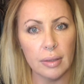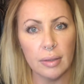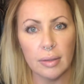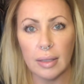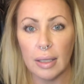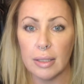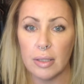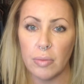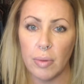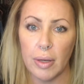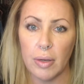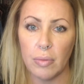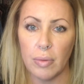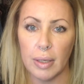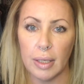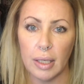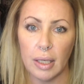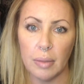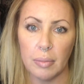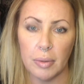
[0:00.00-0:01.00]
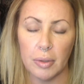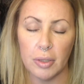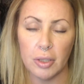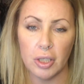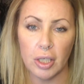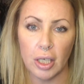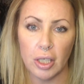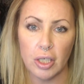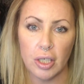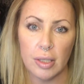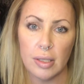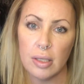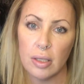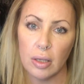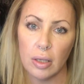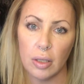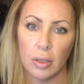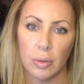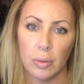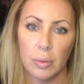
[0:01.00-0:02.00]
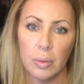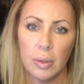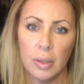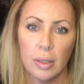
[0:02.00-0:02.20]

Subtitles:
That's why you want to keep your injections low,